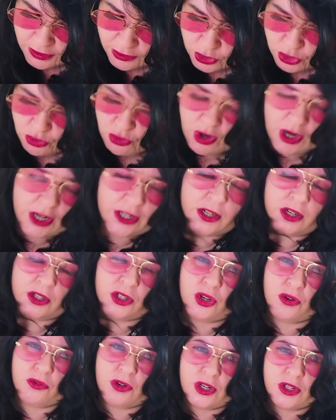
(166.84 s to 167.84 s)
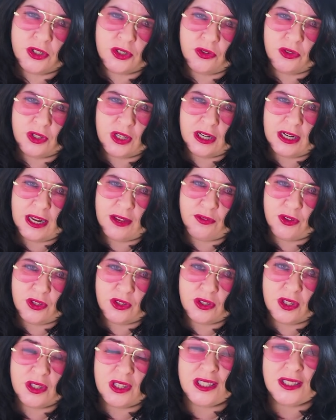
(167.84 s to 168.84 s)
trine Uranus on the
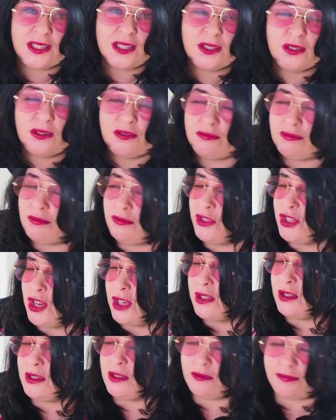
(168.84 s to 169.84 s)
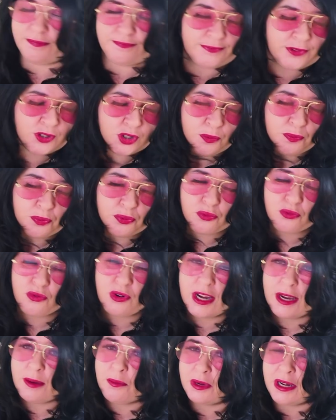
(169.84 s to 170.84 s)
eleventh, and this is just
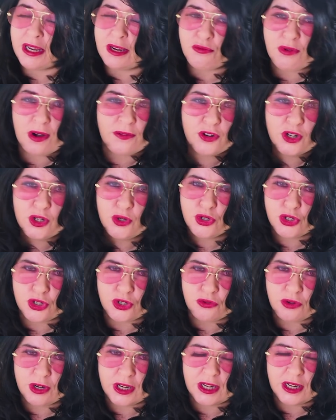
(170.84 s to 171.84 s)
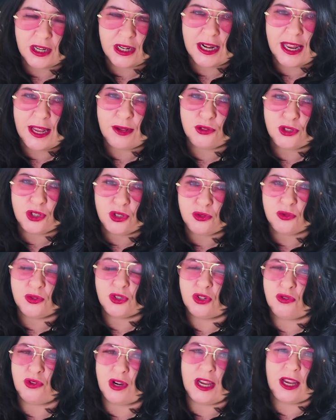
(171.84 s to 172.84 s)
supremely revolutionary. It allows you
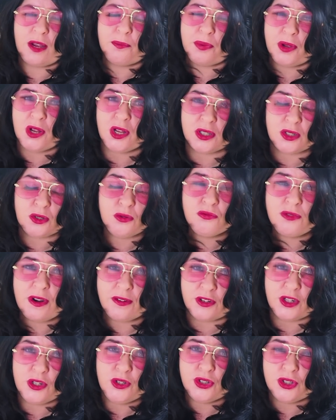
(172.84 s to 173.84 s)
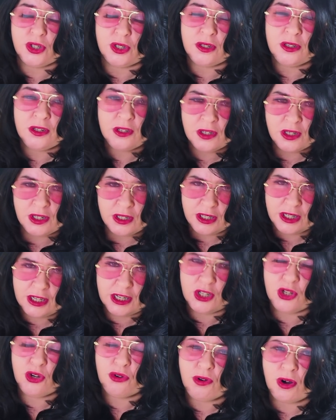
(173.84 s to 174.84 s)
to create a personal revolution
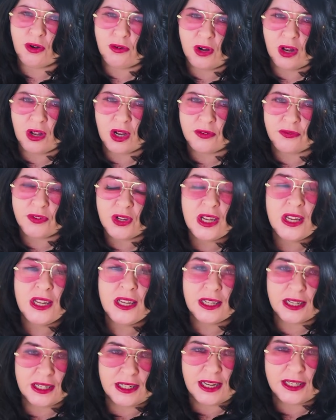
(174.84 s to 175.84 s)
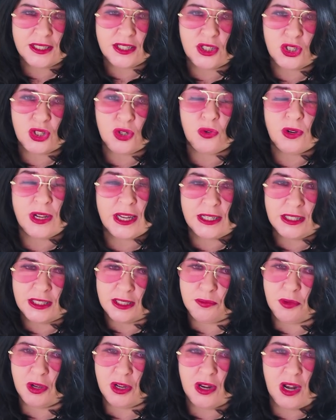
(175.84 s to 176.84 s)
in your own life, connected to your
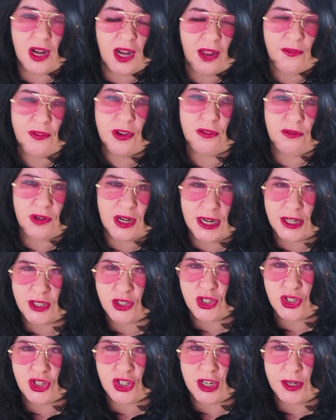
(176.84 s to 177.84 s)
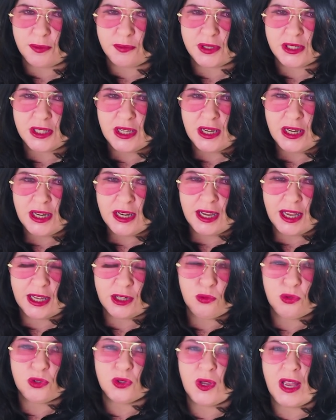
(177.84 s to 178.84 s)
intimate, loving relationships,
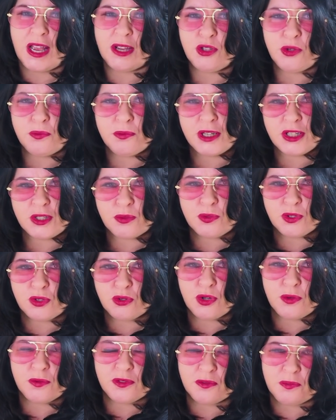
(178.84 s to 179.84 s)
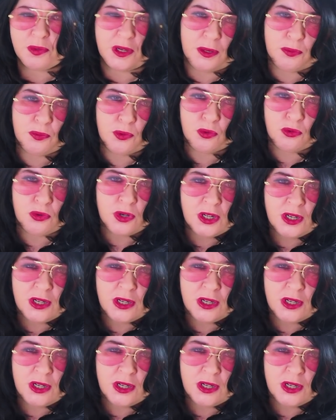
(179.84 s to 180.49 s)
and also how you mix with groups of people.